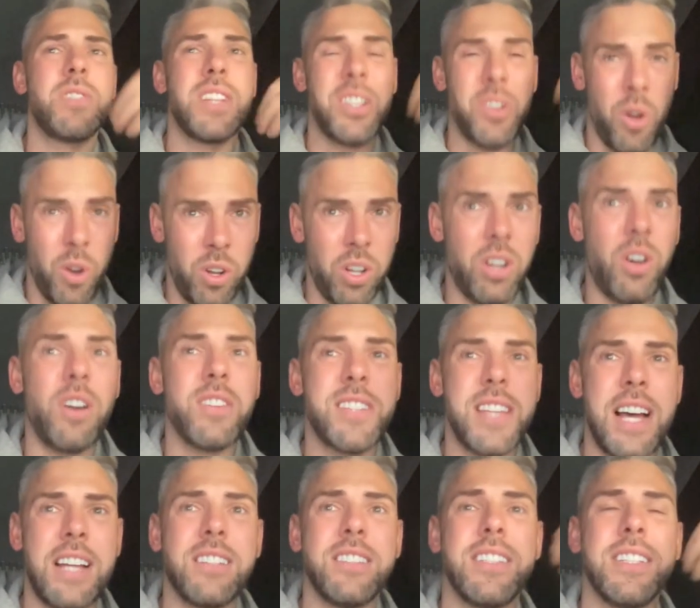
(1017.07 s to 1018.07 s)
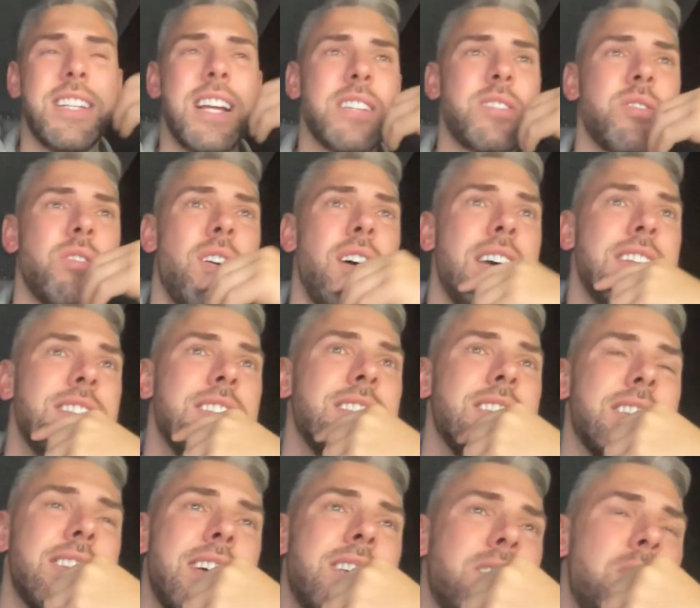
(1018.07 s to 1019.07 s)
They've got a lot of talent in that side,
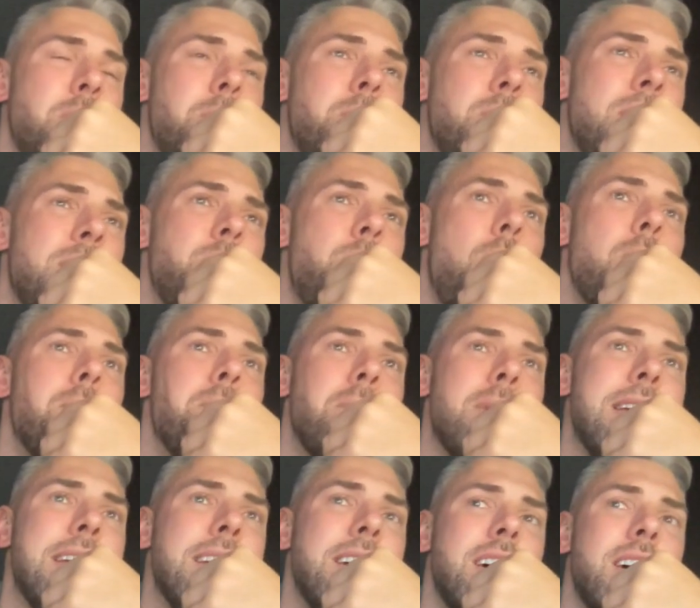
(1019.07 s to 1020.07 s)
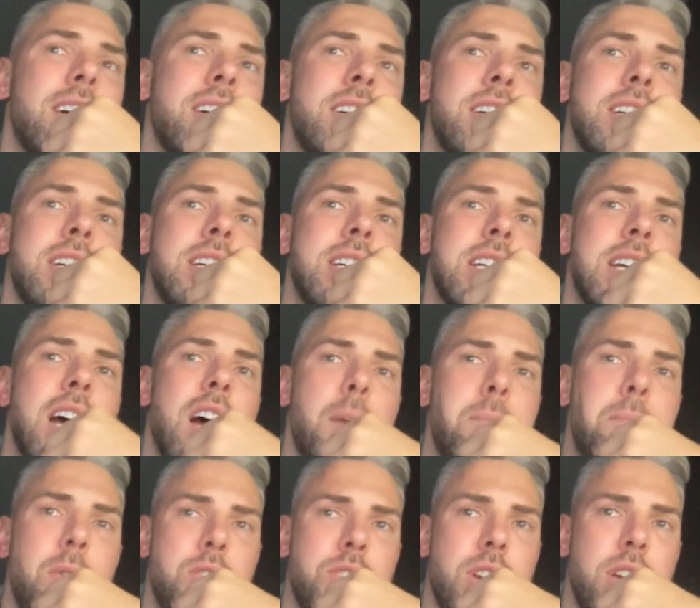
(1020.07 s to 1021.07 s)
and they won't be a
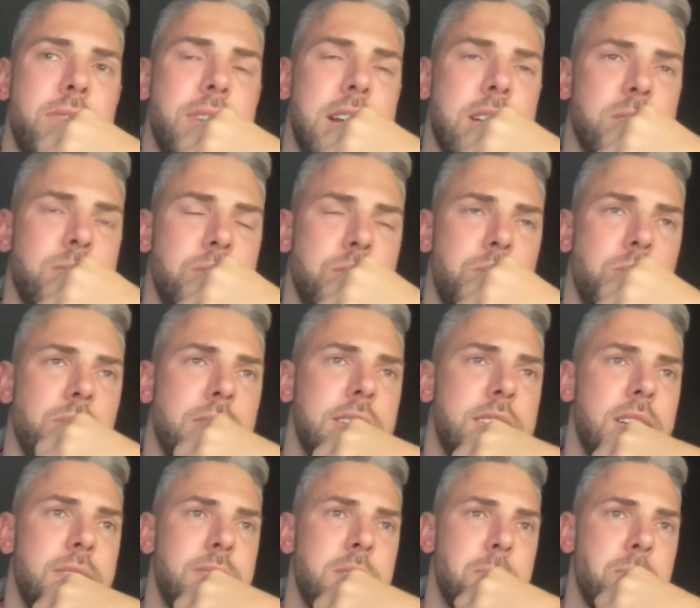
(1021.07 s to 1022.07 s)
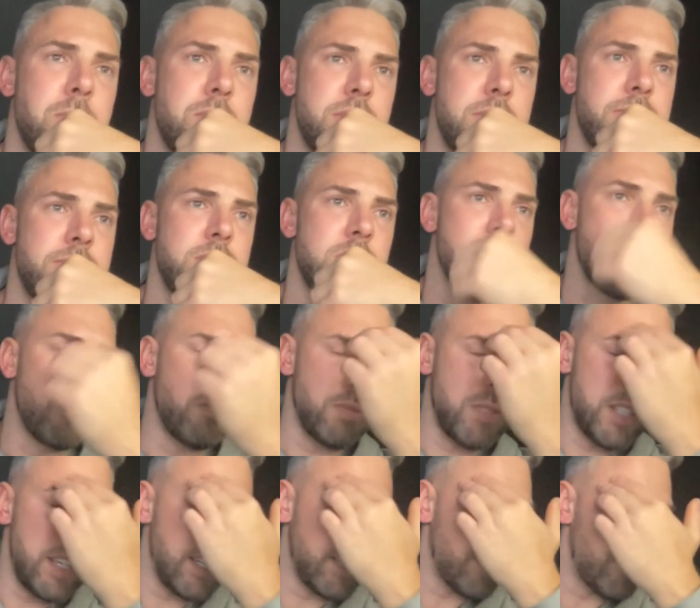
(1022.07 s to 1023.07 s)
pushover, that's for sure. They're definitely pushing for the top
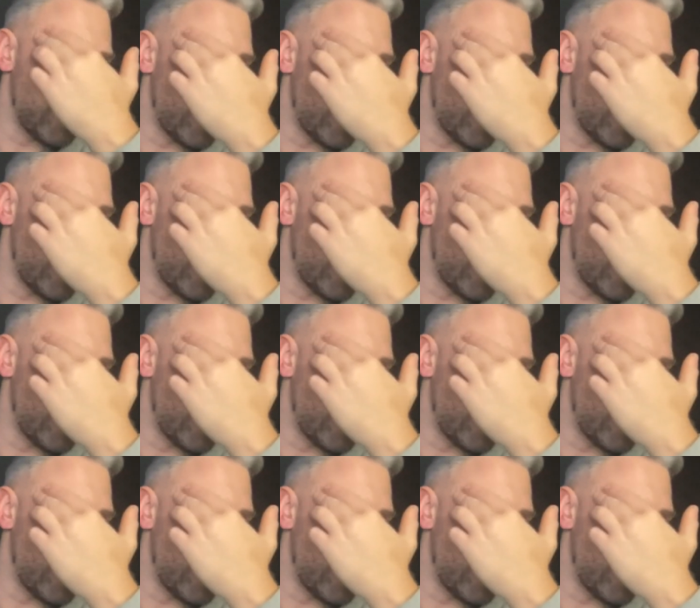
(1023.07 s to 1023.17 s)
6.